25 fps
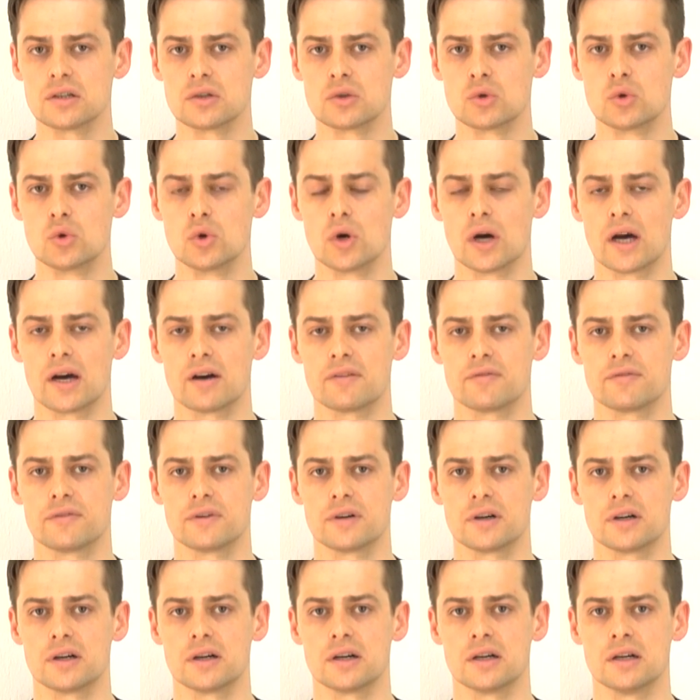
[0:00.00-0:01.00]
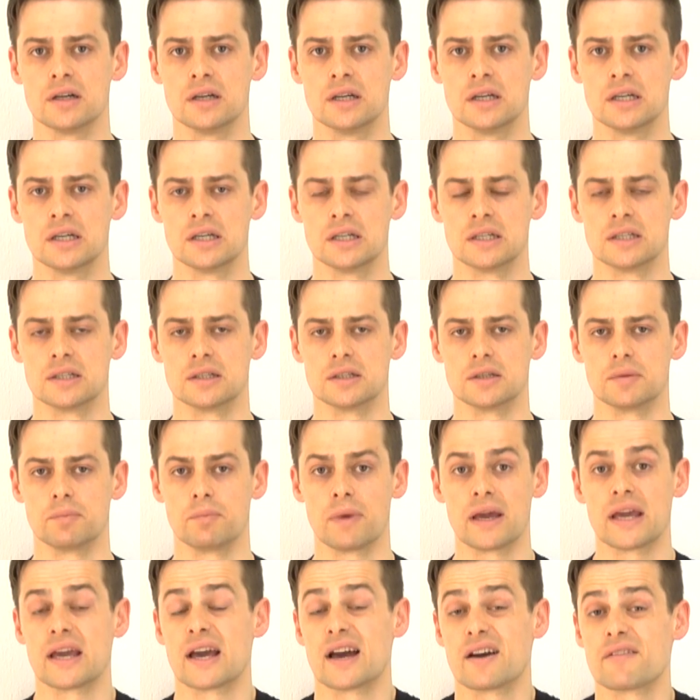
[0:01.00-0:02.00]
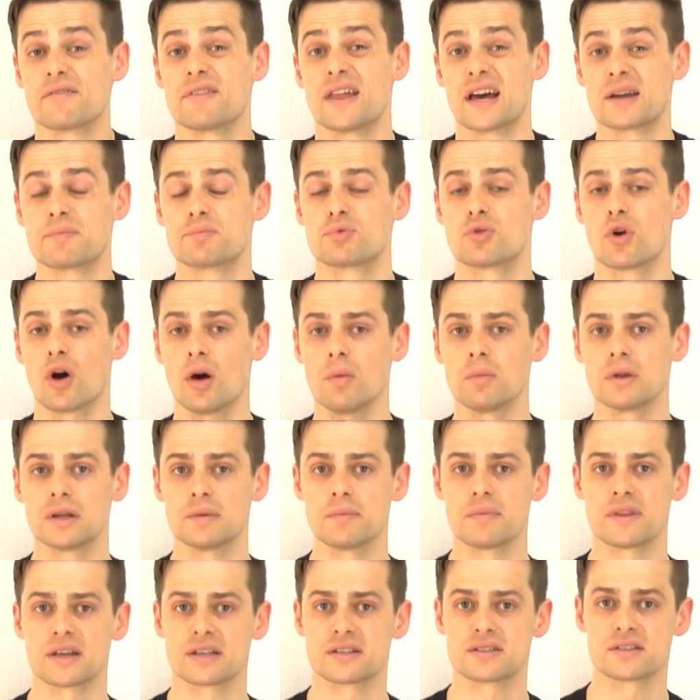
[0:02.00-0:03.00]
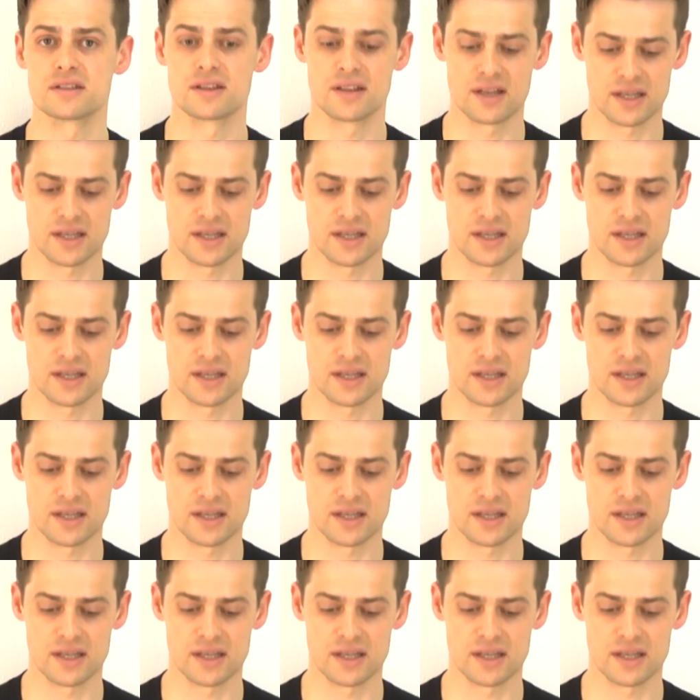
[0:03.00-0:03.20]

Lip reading: who have may have that problem, that